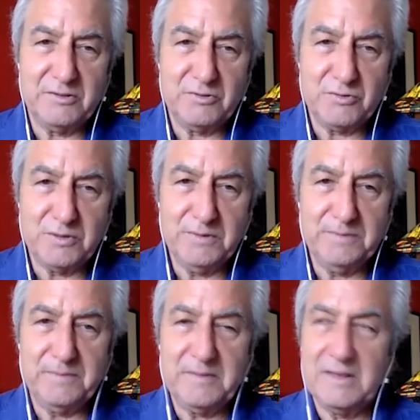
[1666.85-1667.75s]
are
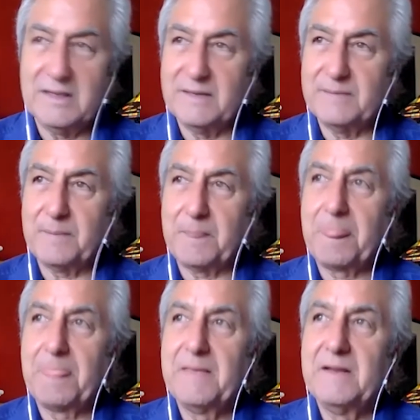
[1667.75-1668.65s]
true.
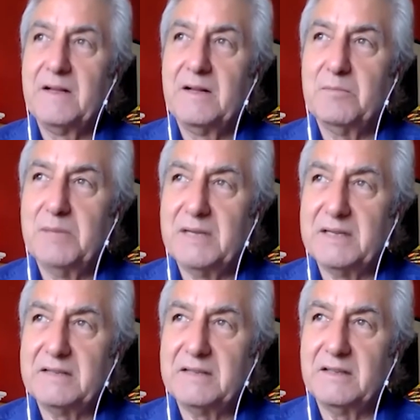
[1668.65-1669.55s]
But